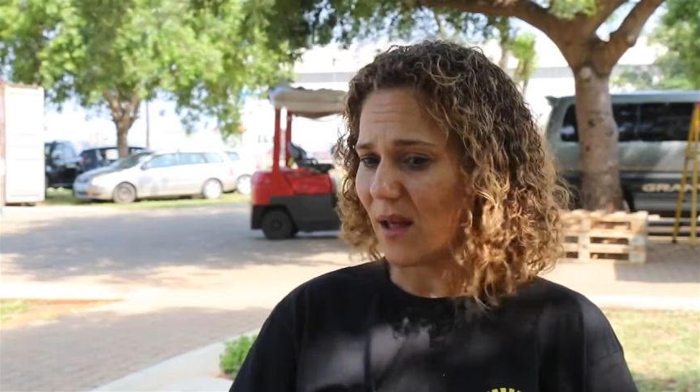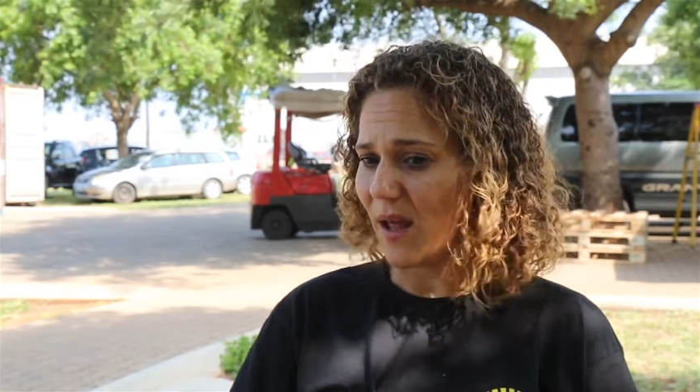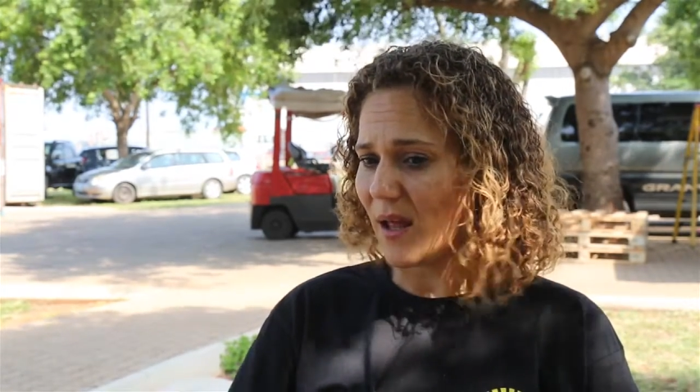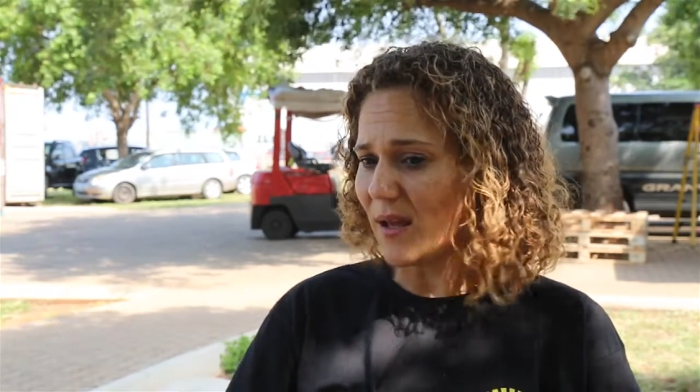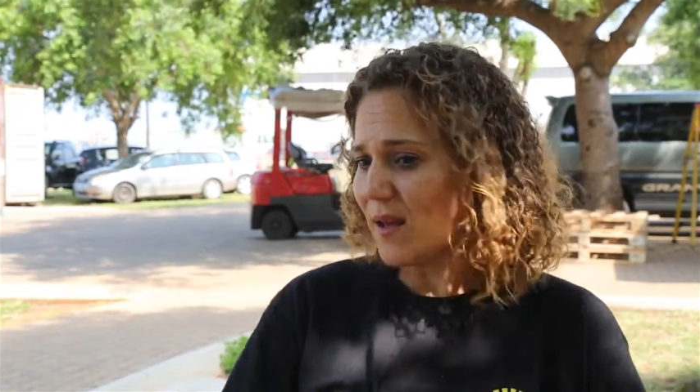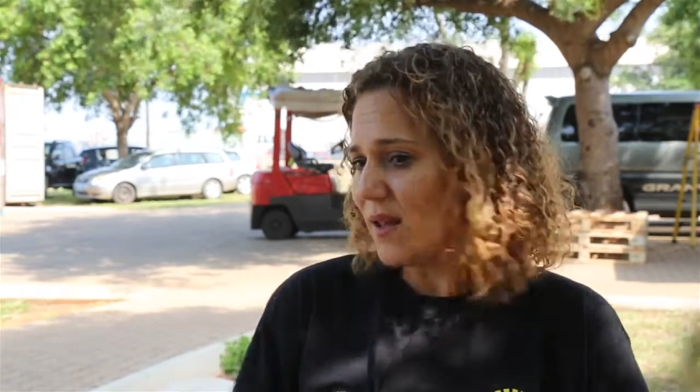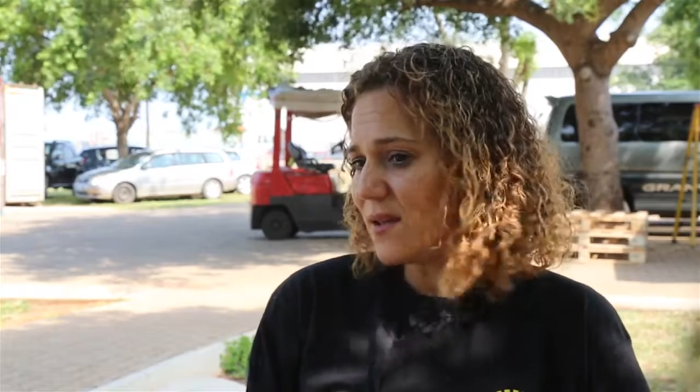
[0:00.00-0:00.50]

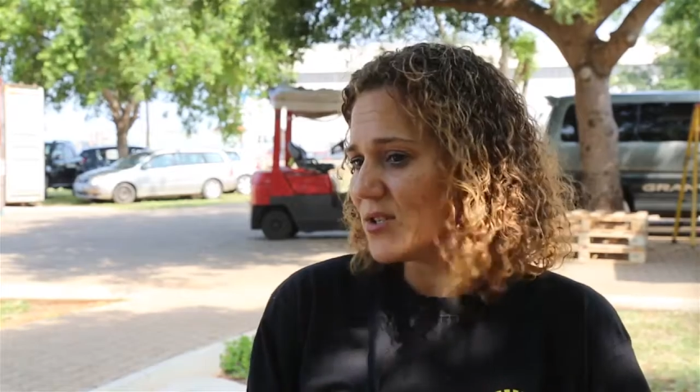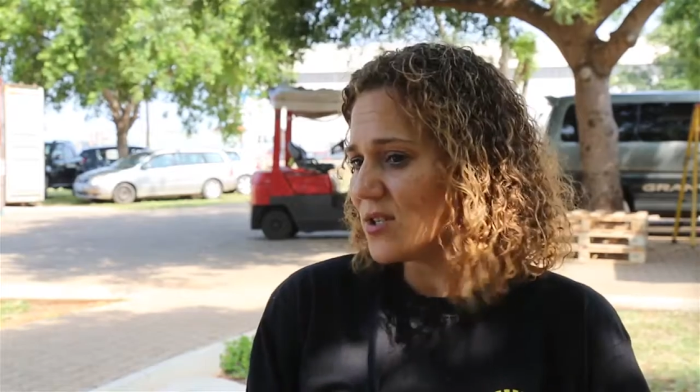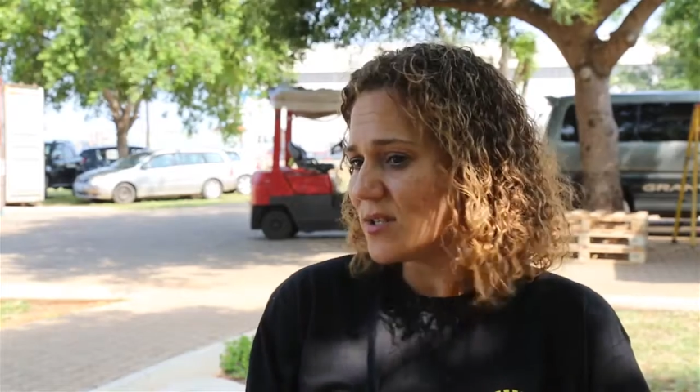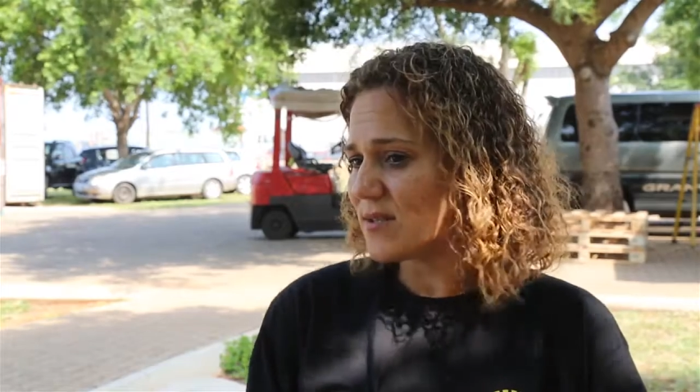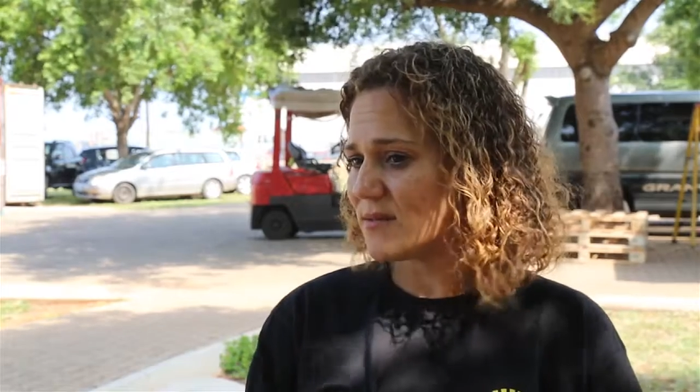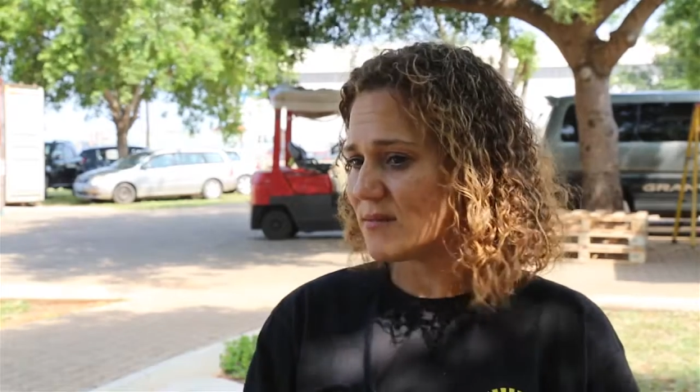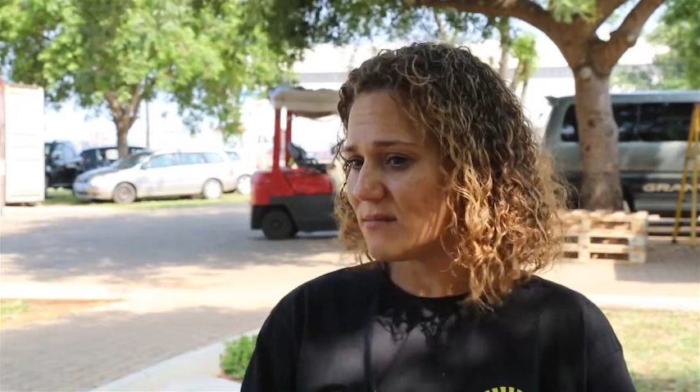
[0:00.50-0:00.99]
he
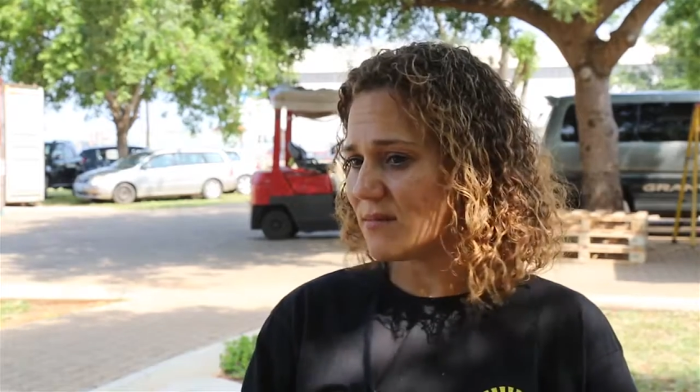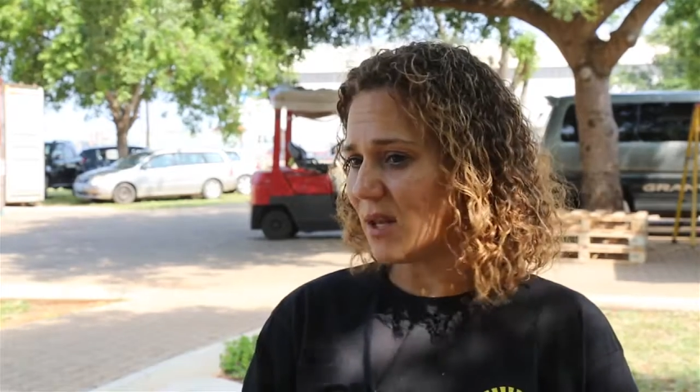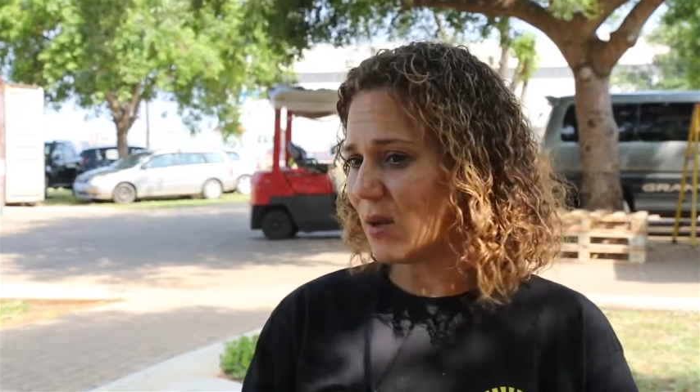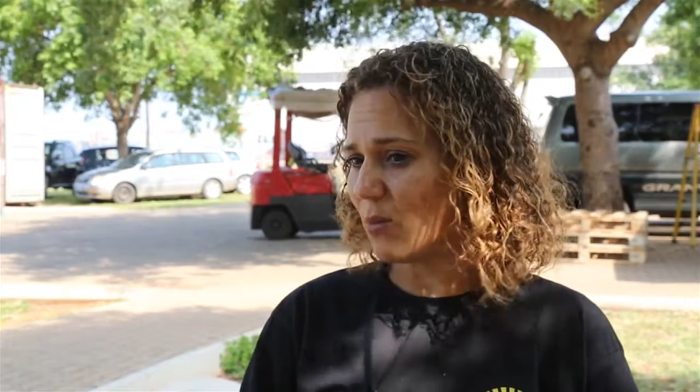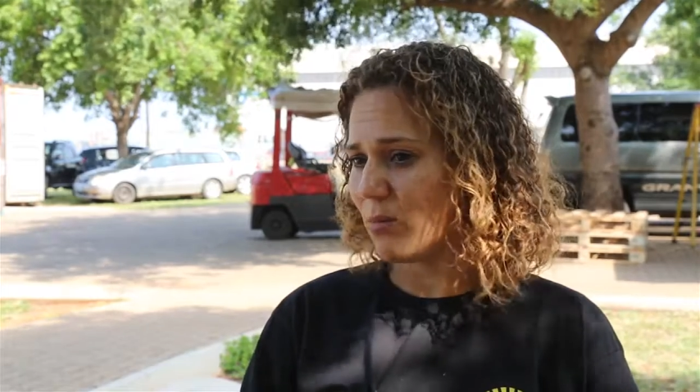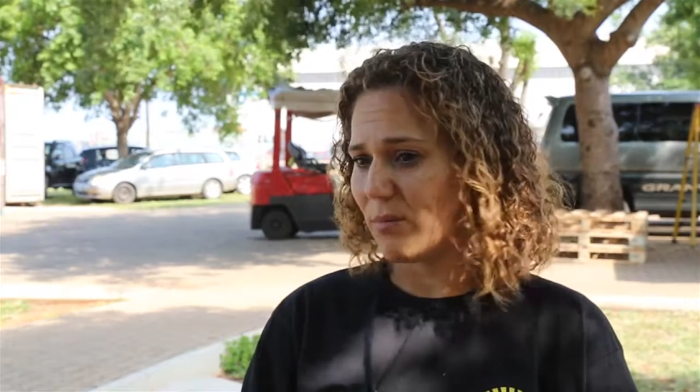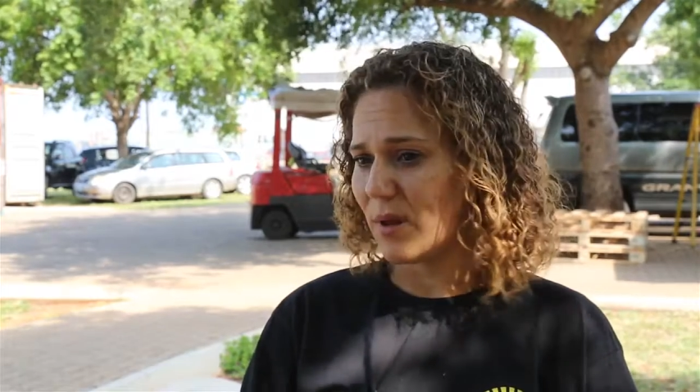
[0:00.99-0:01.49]

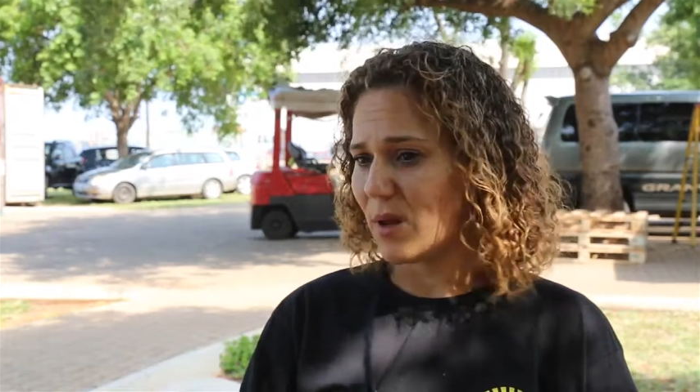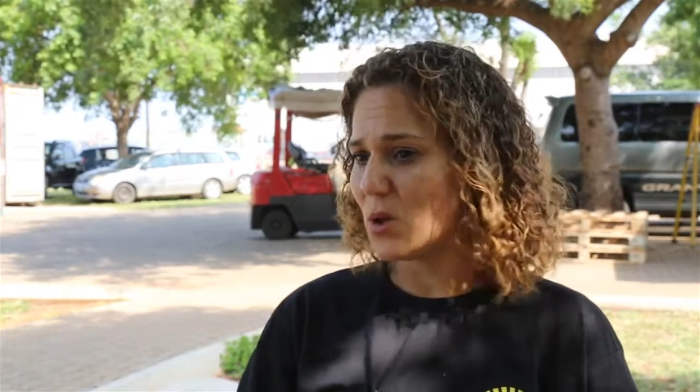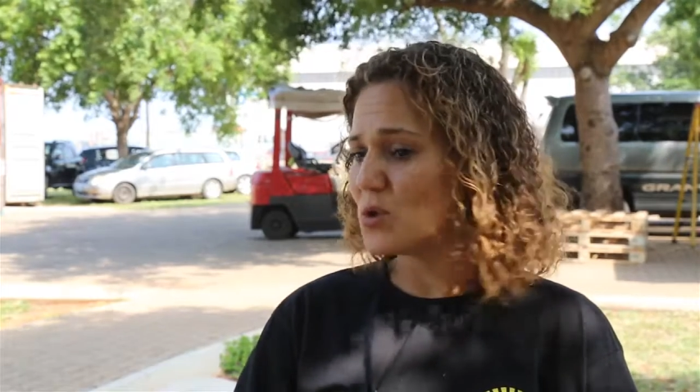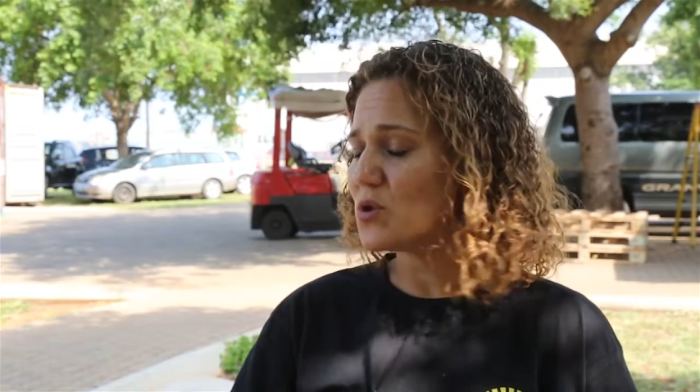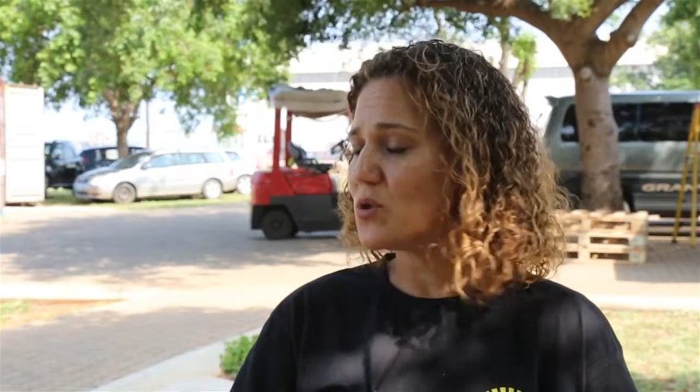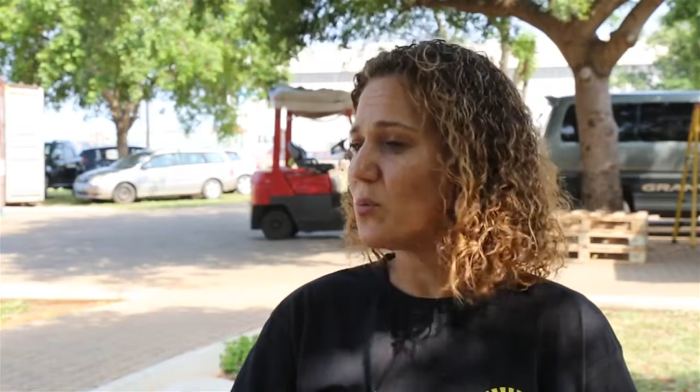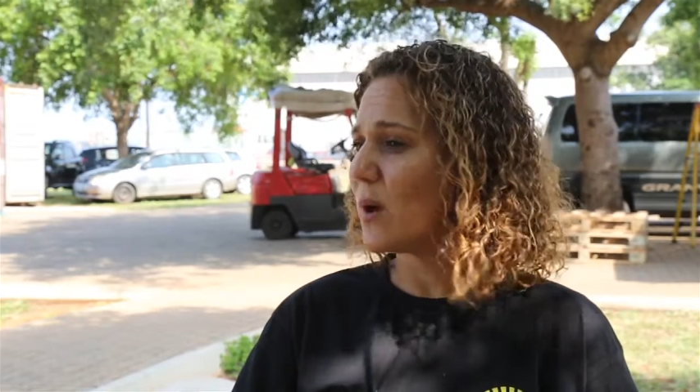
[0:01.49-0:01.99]

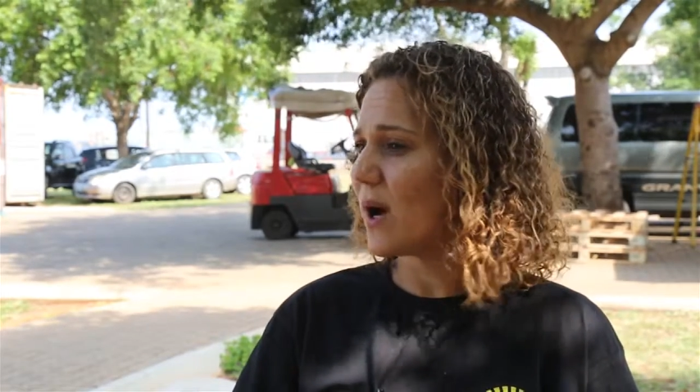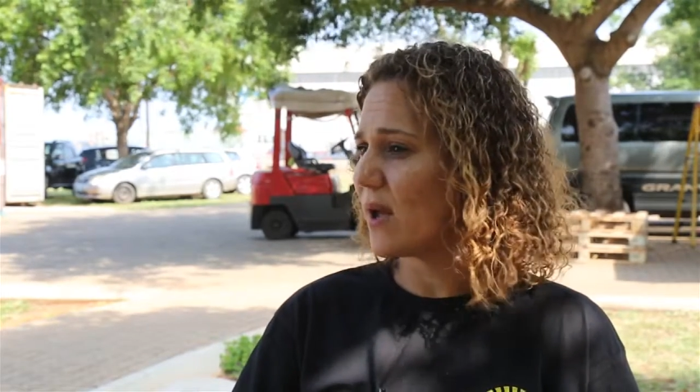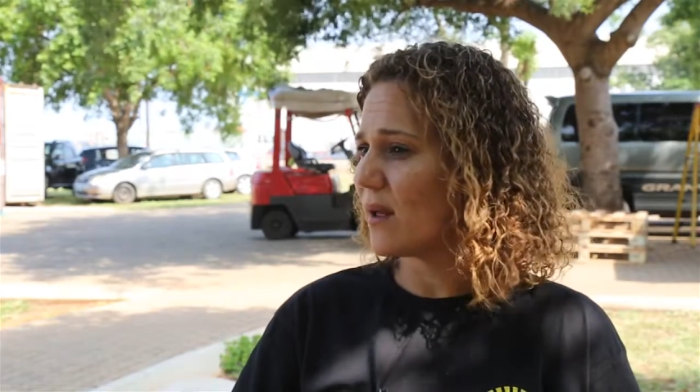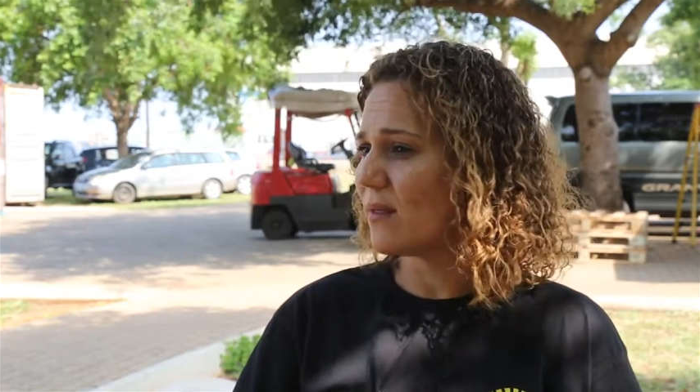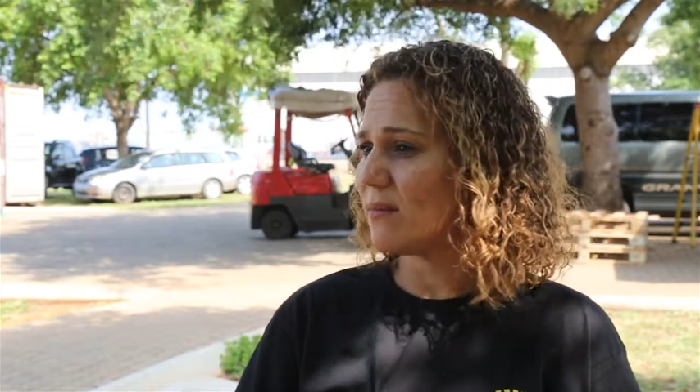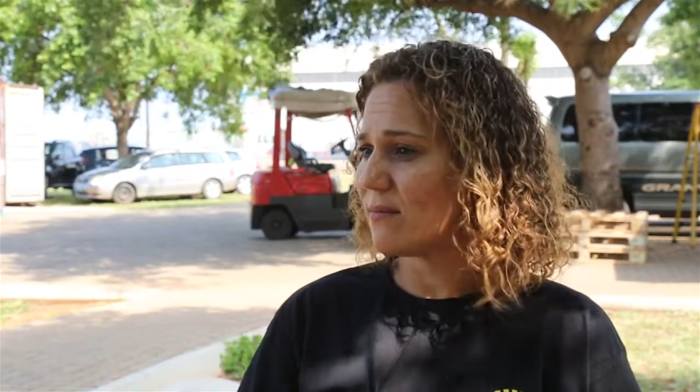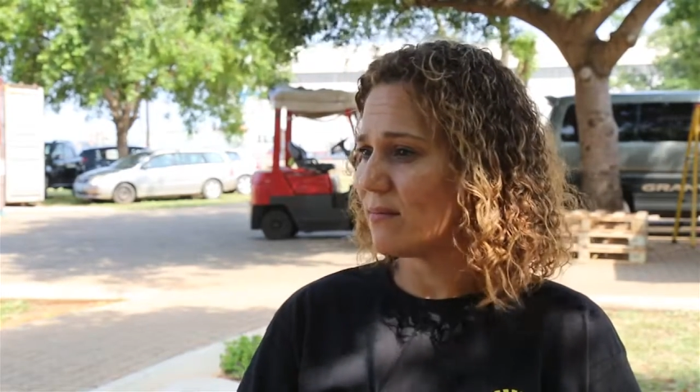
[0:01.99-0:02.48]
used to
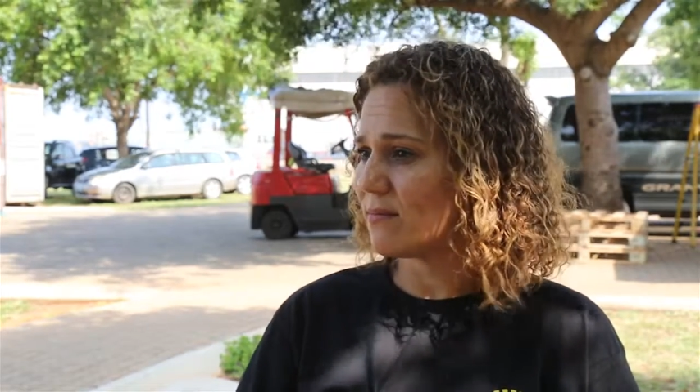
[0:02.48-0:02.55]
buy